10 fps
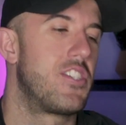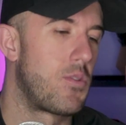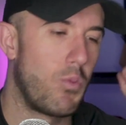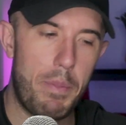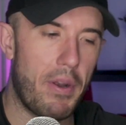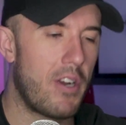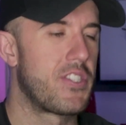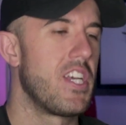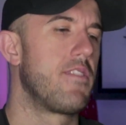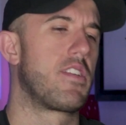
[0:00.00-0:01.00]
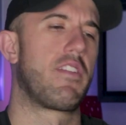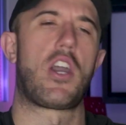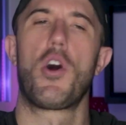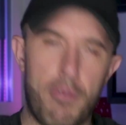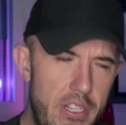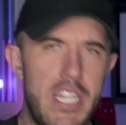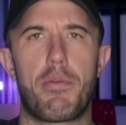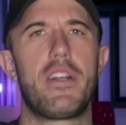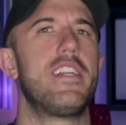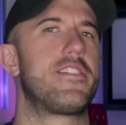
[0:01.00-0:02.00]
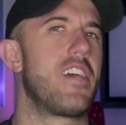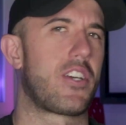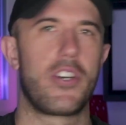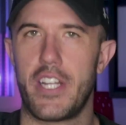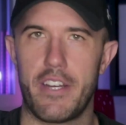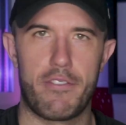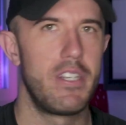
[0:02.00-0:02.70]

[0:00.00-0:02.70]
just whipping ourselves of like, oh, 3D printing is not good enough.